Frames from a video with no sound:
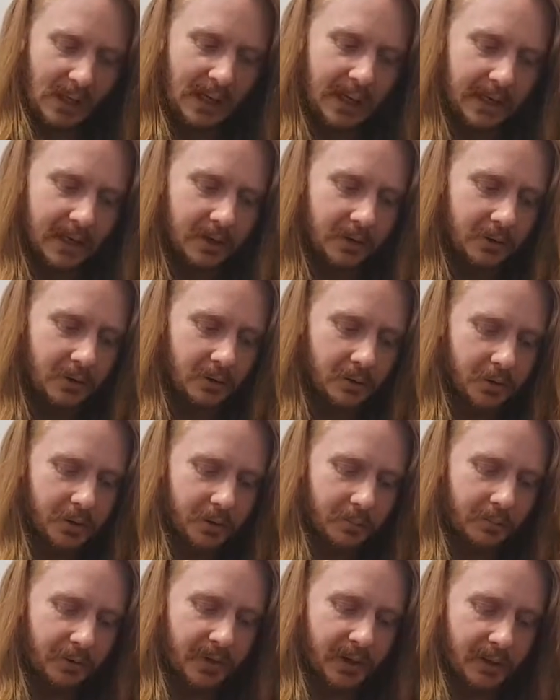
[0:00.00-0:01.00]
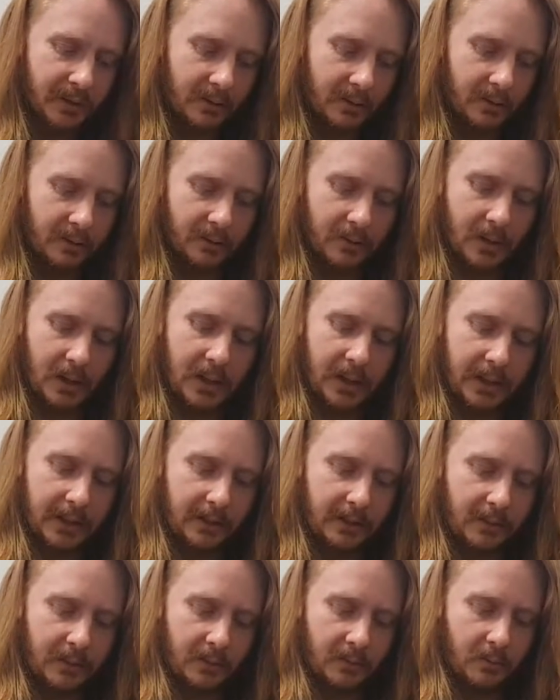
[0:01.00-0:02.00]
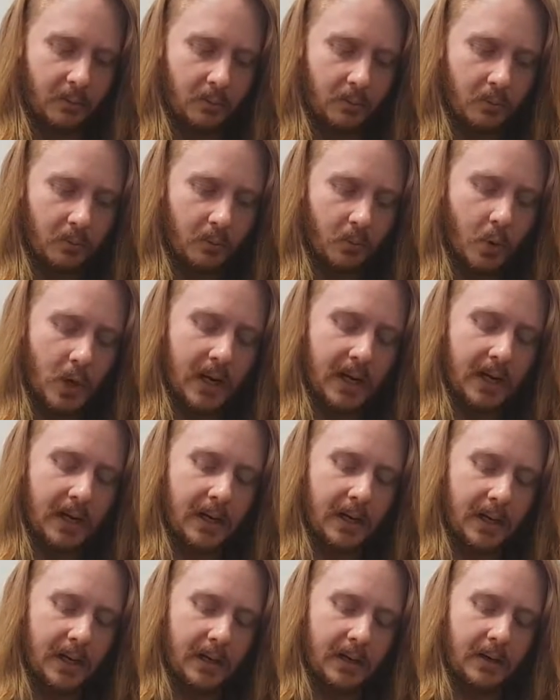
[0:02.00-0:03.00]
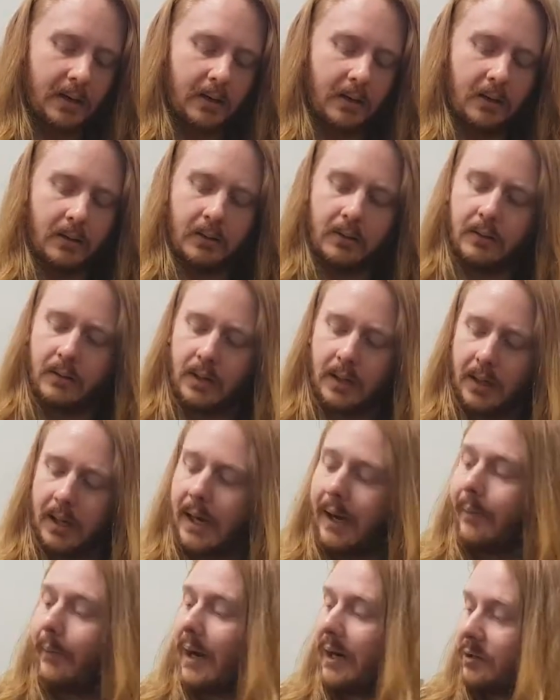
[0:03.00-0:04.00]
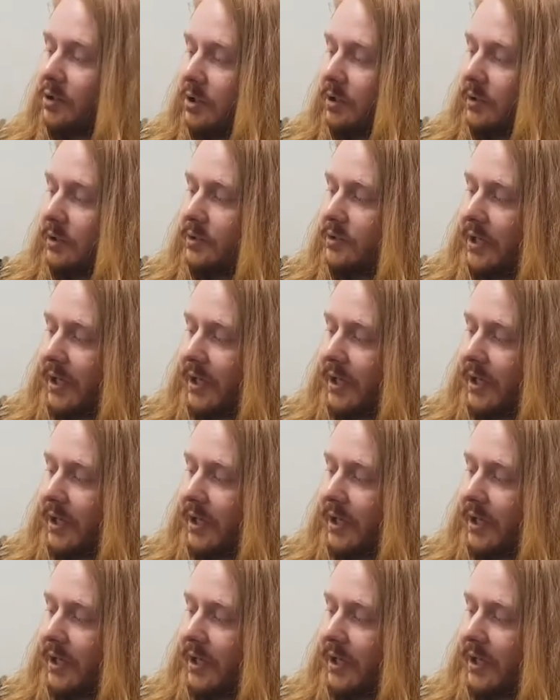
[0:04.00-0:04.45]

I can do something like where I'm actually